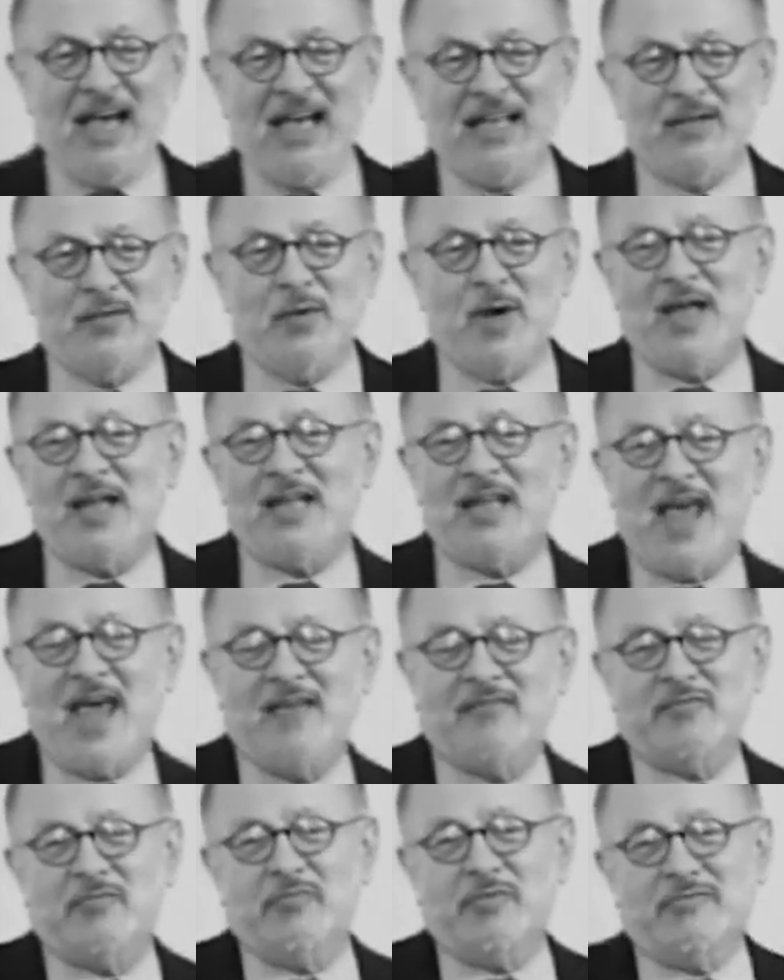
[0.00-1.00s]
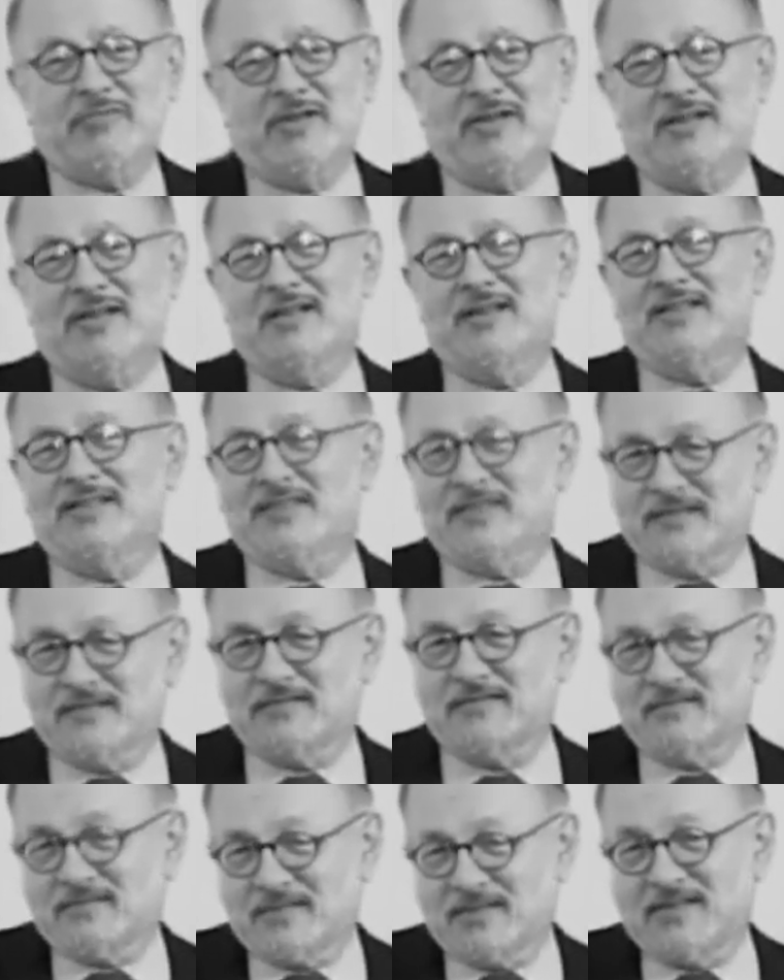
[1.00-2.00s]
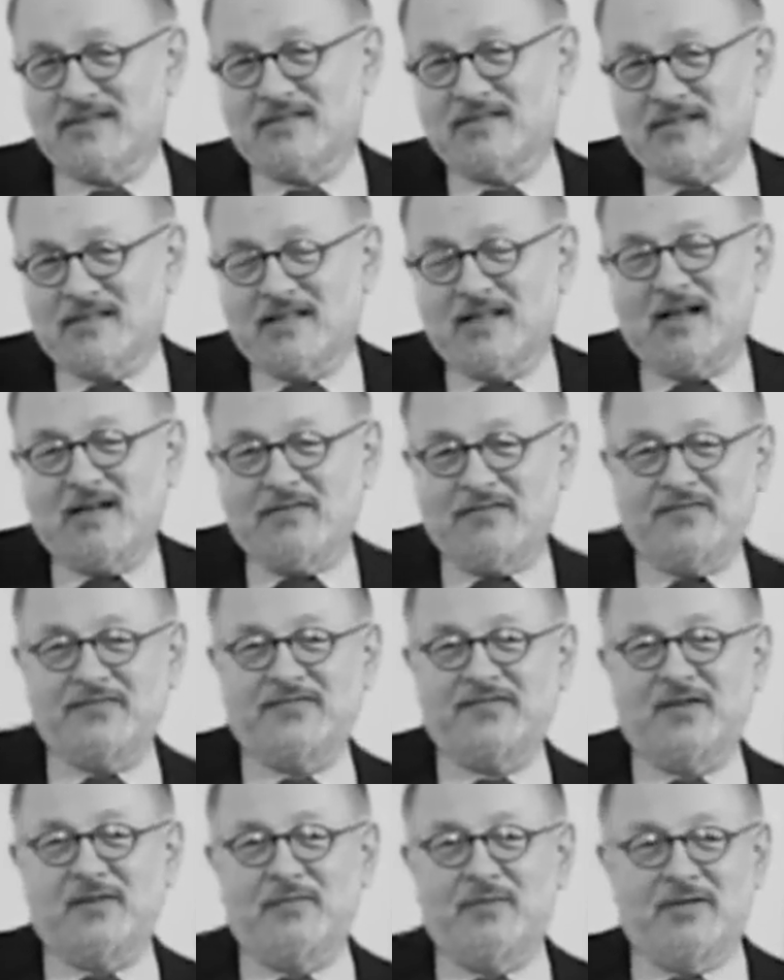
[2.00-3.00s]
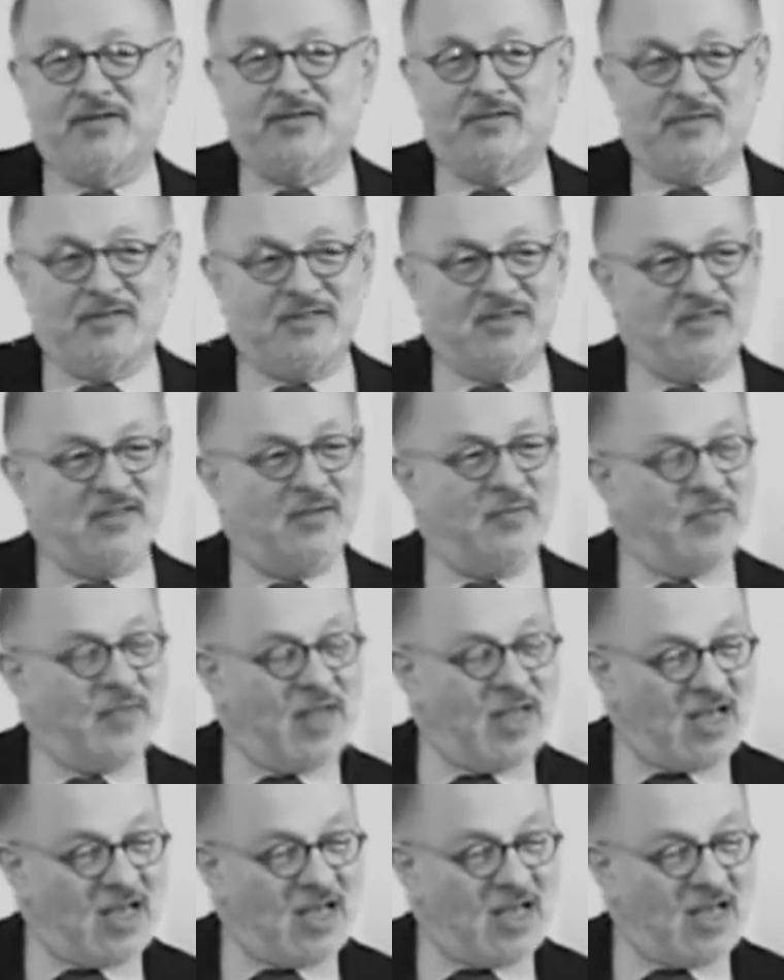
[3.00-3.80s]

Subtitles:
And the way it came to be written is of some interest.